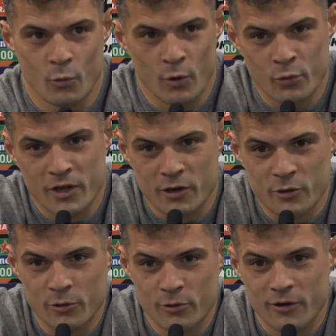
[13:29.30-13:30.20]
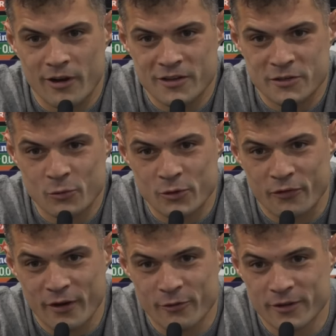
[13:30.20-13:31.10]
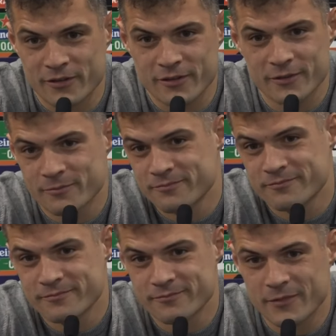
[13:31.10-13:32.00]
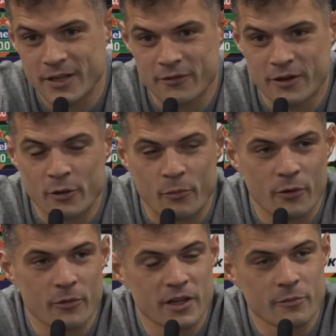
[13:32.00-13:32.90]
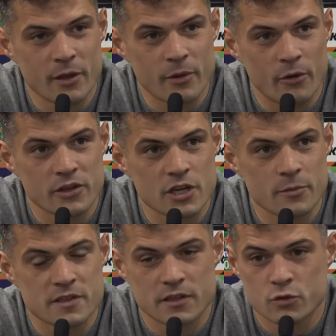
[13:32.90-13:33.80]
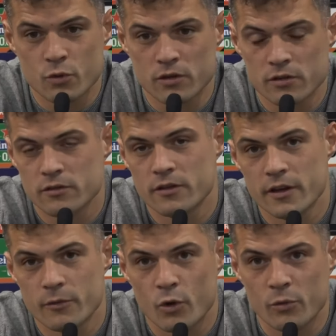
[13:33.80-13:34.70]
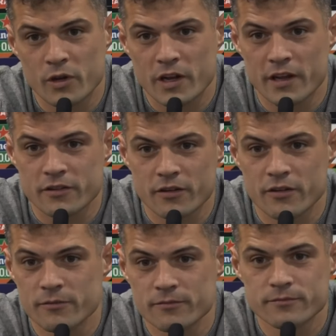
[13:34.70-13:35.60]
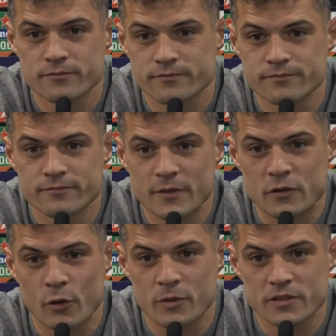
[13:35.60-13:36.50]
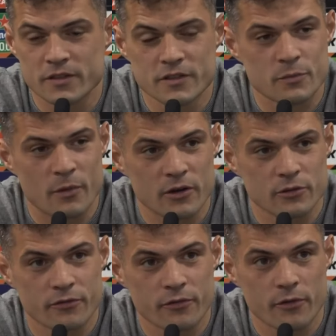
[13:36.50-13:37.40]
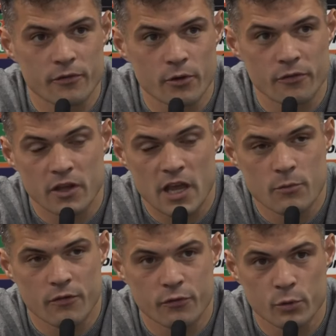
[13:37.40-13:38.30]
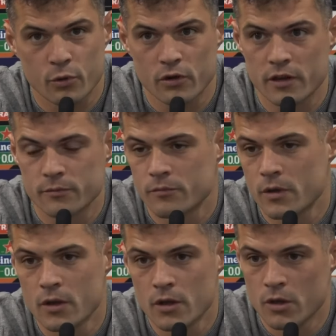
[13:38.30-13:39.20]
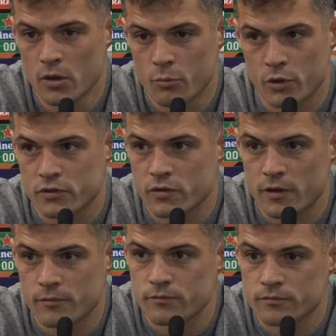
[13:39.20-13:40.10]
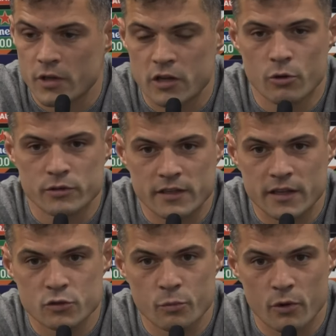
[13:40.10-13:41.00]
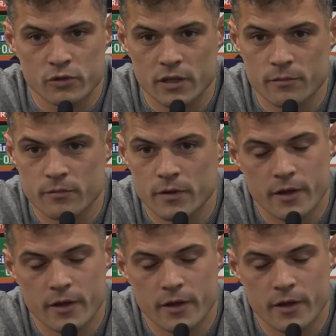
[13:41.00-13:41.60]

One week ago, Arsenal was favourite, even in the Premier League, maybe in Champions League as well. Um, one week later, it's the opposite. This is part of, of, of the game of football, um, but um, they know that I support them.